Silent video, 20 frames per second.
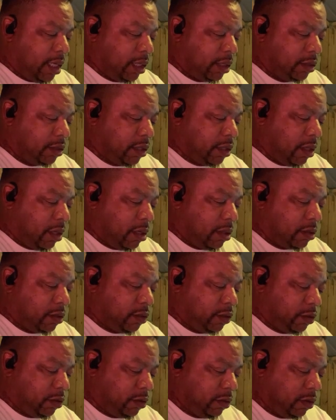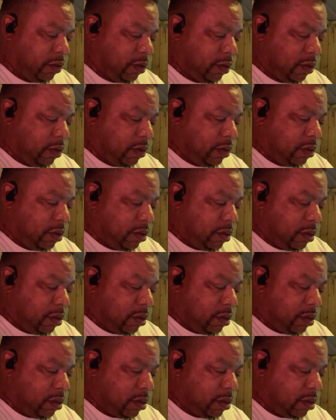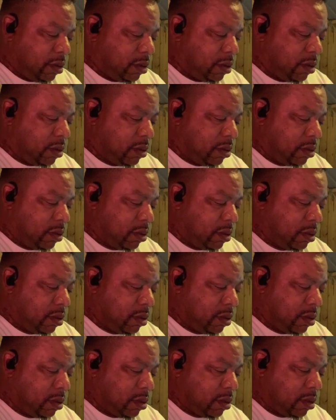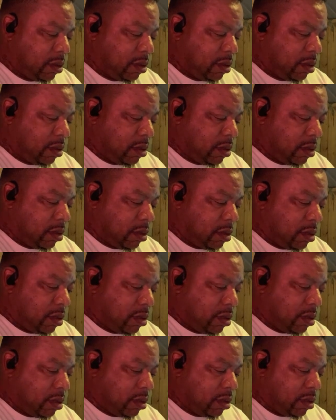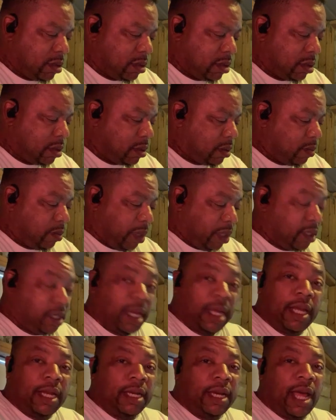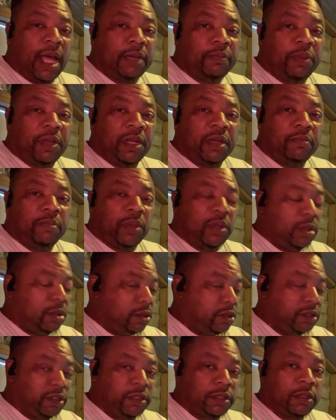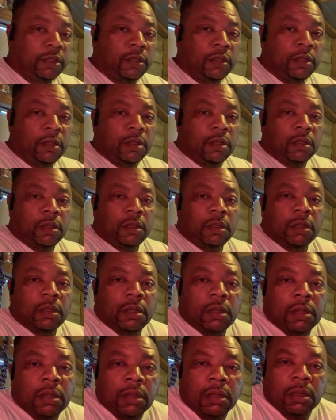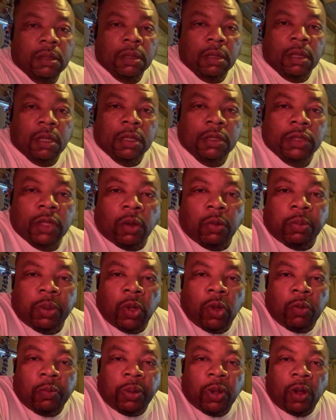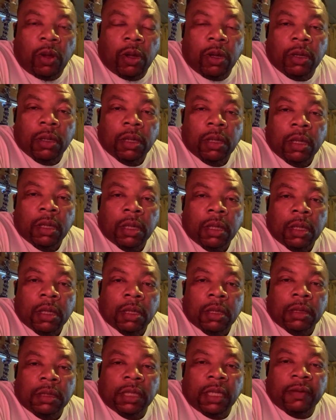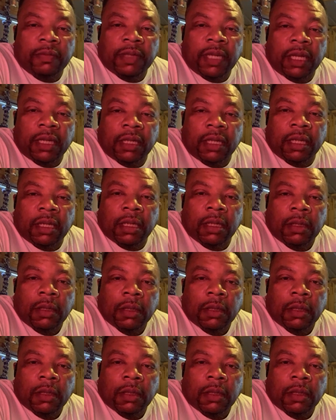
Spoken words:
I like his dogs. But they are not pit bulls. So Boo Paul lived in the...